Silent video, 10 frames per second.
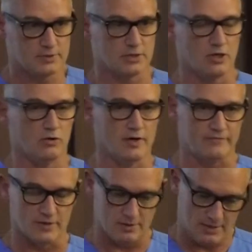So
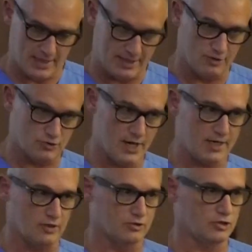if the
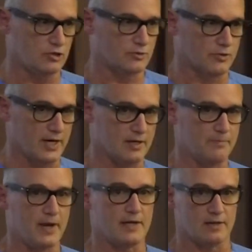endotracheal tube created
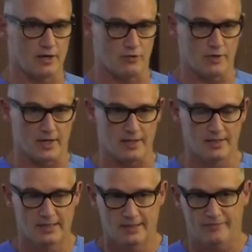a patent airway,
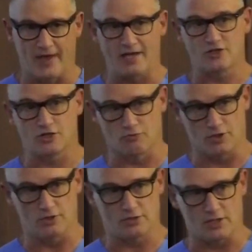that should
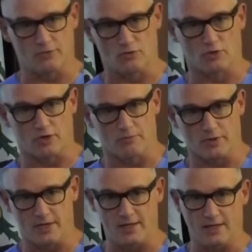reduce some of their work of
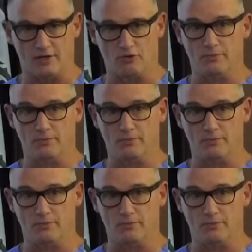breathing and their